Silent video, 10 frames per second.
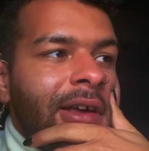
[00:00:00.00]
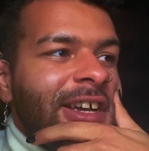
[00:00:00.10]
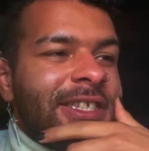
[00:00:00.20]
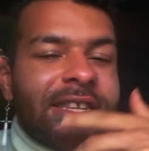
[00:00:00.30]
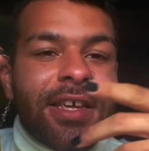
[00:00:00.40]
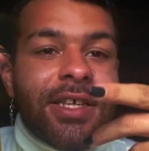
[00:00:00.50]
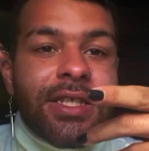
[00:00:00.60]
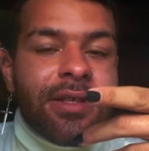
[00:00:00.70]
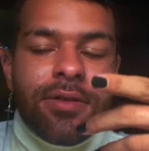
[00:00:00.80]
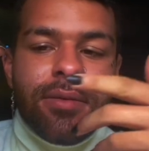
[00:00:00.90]
it's like,
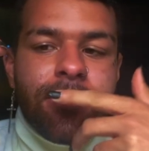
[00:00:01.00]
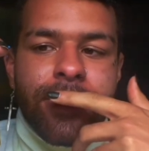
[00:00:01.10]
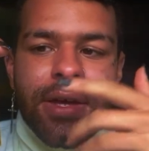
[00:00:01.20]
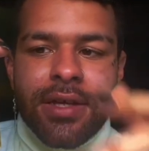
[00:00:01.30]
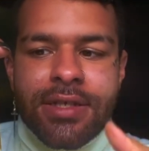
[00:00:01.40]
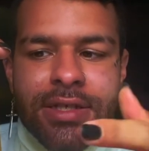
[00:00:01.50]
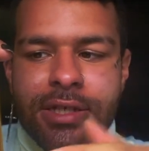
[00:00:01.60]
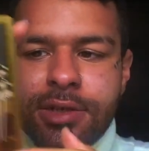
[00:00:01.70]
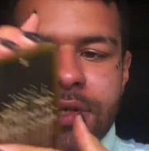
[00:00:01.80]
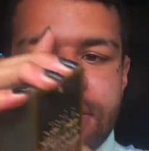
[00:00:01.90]
because this
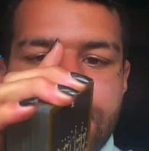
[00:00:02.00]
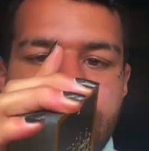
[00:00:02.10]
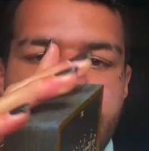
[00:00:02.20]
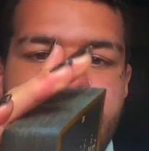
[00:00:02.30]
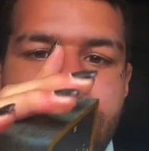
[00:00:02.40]
situation didn't pan